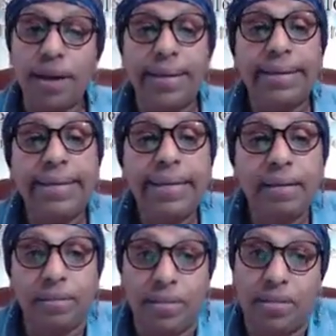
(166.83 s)

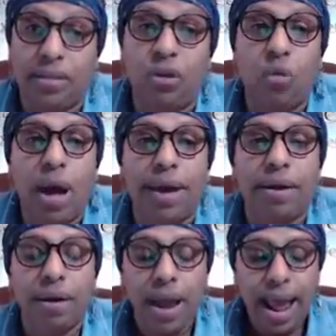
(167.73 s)
annealed steel
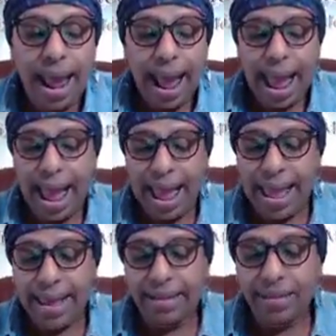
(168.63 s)
wire,
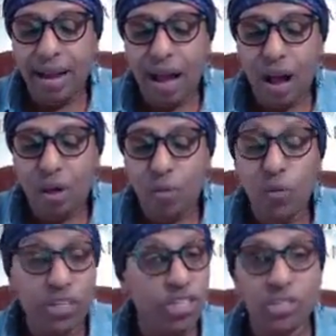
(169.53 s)
and
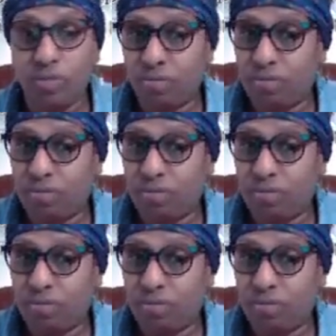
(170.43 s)
which is,